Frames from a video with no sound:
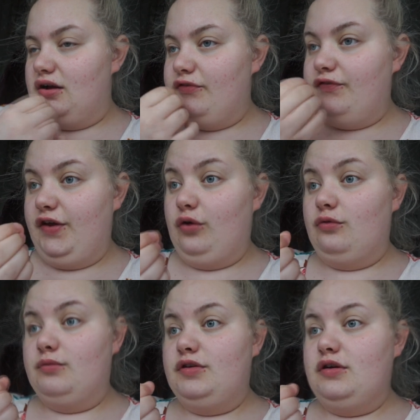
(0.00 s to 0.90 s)

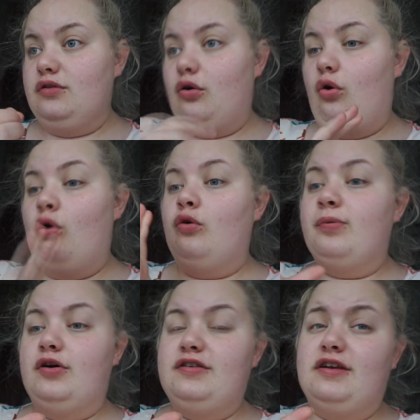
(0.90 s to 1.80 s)
filmed the whole
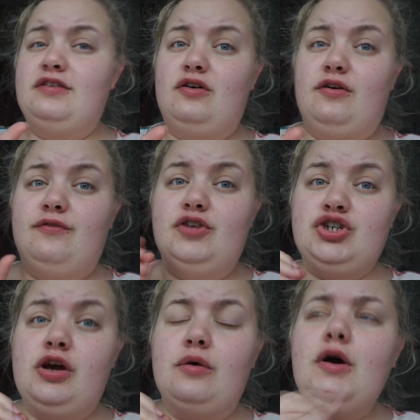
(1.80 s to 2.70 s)
process of the
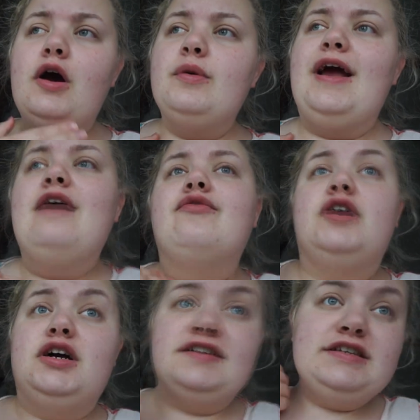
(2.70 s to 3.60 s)
show. We have
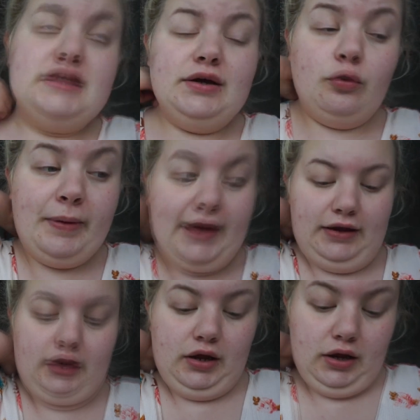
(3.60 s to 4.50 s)
rehearsed a little bit,
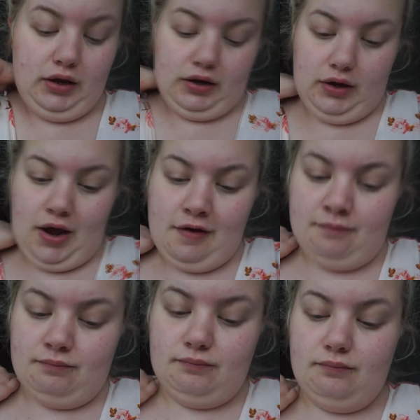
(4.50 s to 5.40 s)

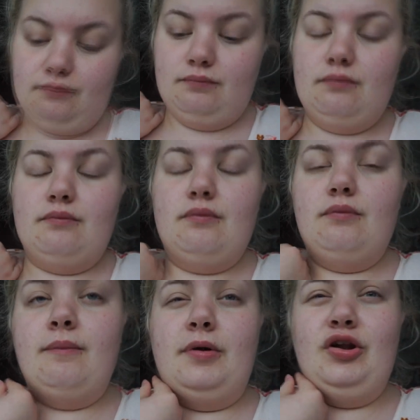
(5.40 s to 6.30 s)
um,
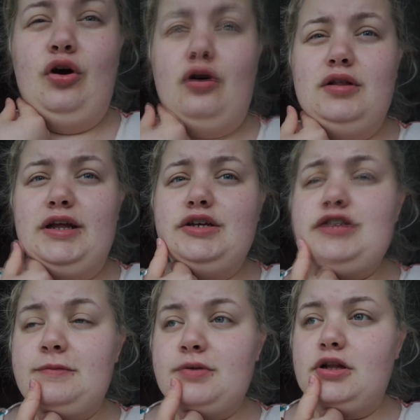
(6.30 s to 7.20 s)
but not like
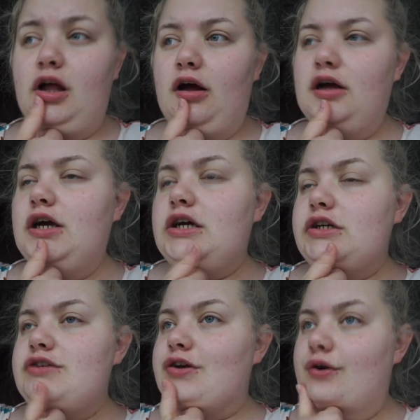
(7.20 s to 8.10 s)
super a lot.
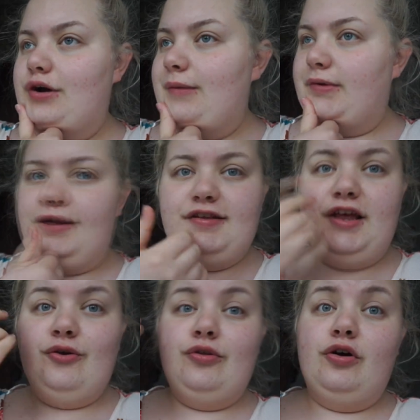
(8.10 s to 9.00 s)
So I'm gonna
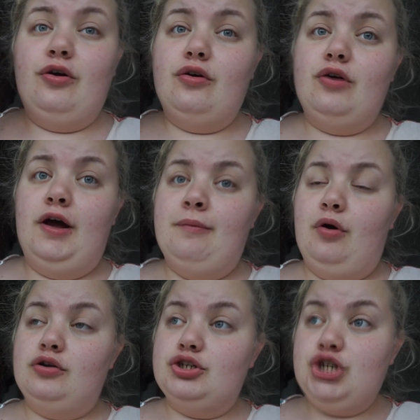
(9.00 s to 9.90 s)
take you along um,
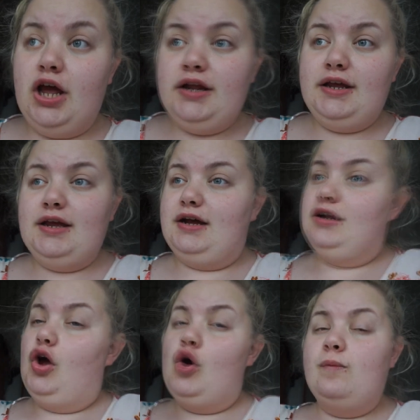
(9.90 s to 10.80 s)
on the journey,
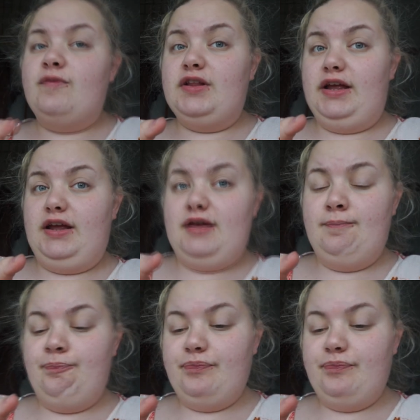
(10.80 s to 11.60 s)
and hopefully,